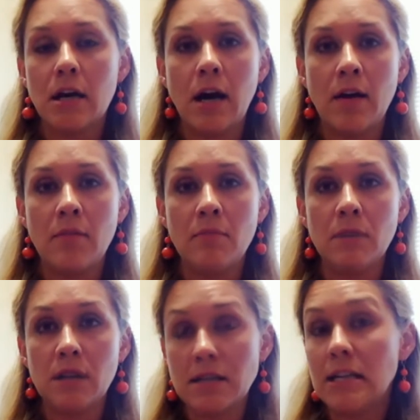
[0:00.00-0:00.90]
that. Um, right.
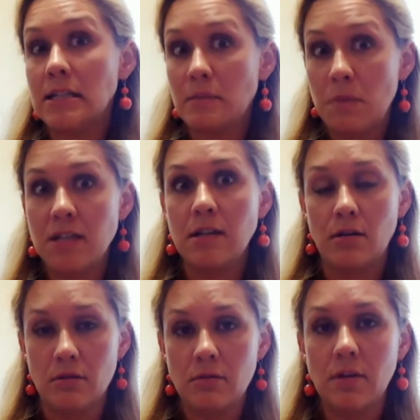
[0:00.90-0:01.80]
It is a big
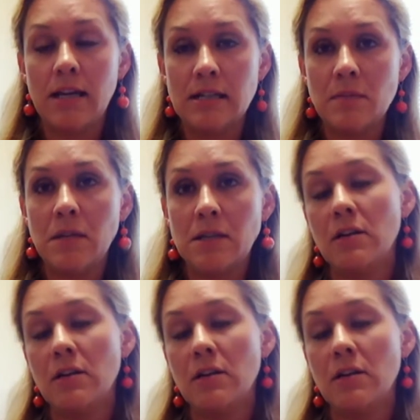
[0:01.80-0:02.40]
deal. It is a big right.